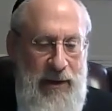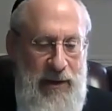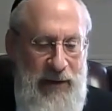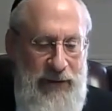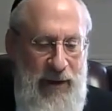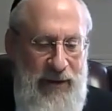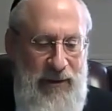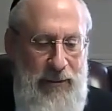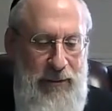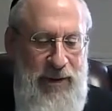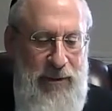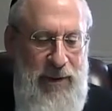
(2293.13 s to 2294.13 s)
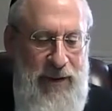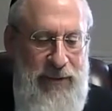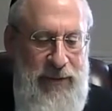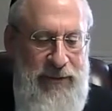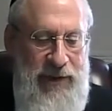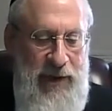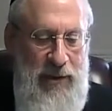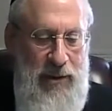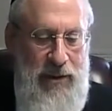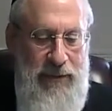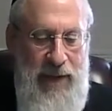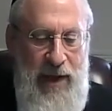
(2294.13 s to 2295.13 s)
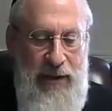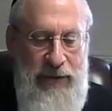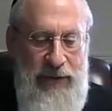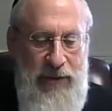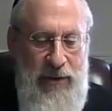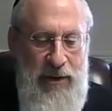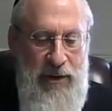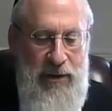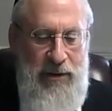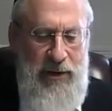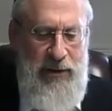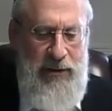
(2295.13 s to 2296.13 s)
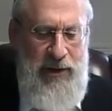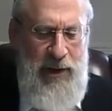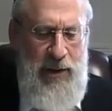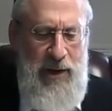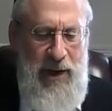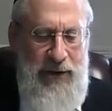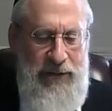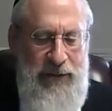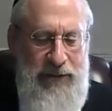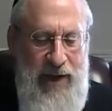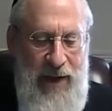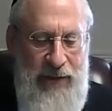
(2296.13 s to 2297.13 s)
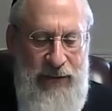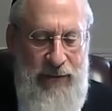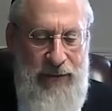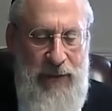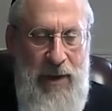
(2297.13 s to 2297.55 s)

at least there has to be some level of tikkun of the eish, tikkun eish k'tzas.